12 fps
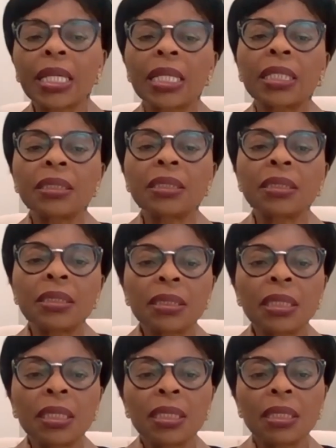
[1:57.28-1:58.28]

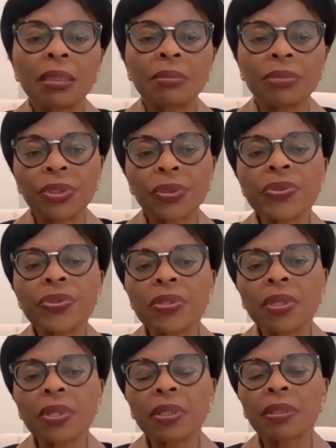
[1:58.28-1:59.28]
can
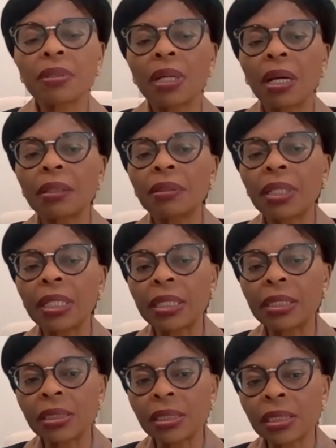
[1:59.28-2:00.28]
use
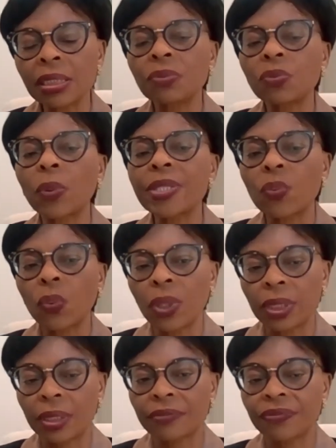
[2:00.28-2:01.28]
the
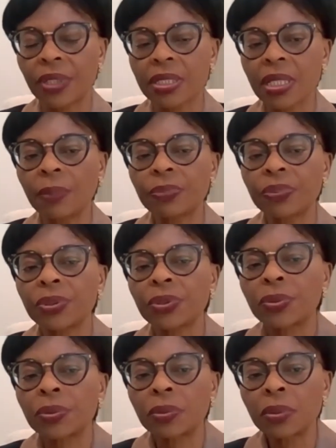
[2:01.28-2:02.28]
wastewater, for example,
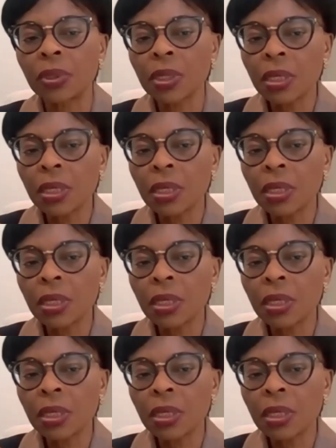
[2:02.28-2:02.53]
to